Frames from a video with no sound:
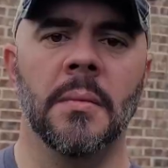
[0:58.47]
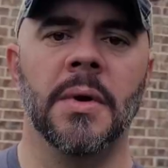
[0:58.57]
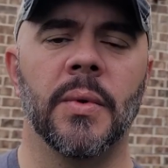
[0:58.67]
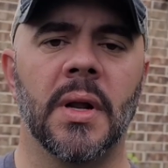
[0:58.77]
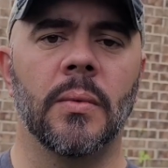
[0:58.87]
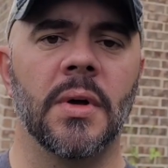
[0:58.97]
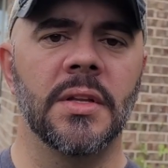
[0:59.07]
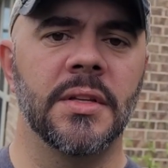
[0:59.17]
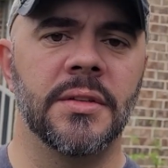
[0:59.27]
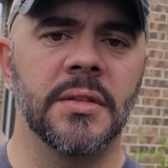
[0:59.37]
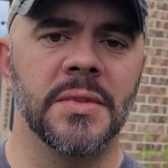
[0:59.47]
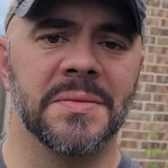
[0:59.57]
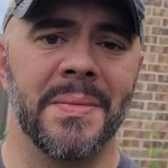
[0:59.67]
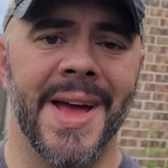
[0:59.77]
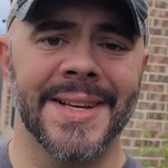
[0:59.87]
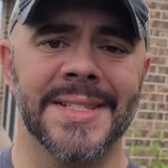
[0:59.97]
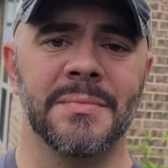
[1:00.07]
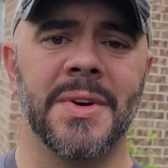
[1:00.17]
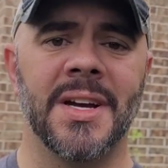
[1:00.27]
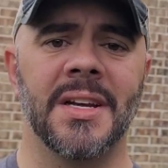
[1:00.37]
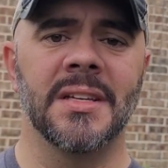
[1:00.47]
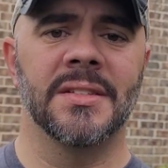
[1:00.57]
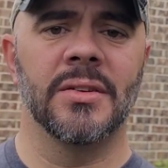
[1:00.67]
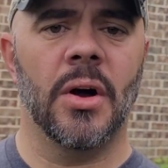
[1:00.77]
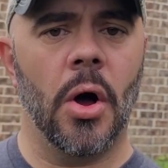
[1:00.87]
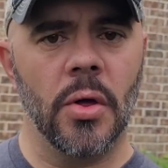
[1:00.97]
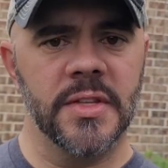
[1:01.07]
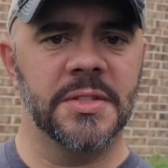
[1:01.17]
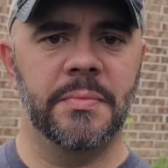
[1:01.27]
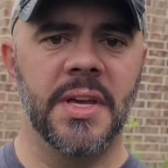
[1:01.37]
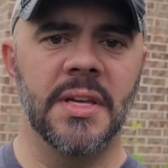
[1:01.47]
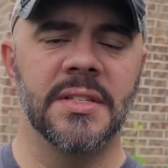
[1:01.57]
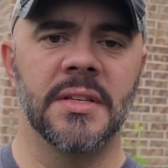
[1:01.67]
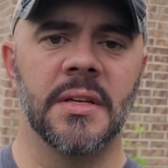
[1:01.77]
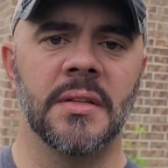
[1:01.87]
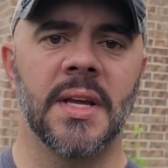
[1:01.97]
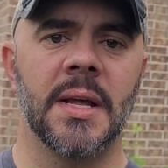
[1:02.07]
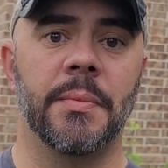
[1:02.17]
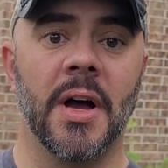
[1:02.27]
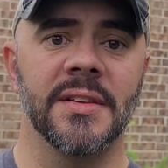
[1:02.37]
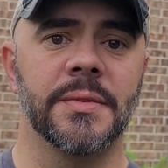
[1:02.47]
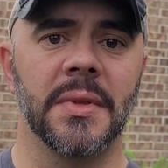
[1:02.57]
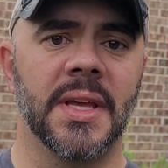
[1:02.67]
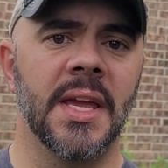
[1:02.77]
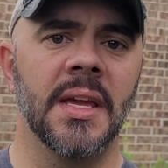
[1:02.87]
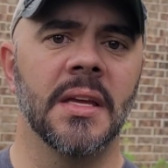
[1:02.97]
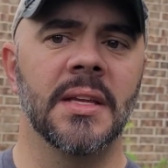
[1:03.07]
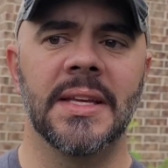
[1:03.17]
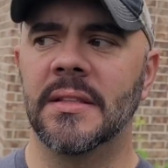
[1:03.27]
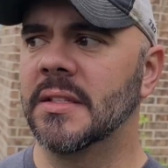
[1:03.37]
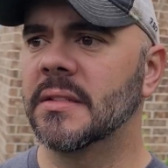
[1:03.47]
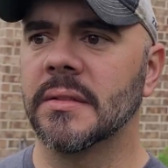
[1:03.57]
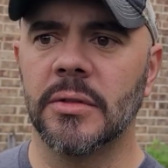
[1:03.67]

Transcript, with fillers: But what I wanted to do was maximize all the space that I possibly can in this little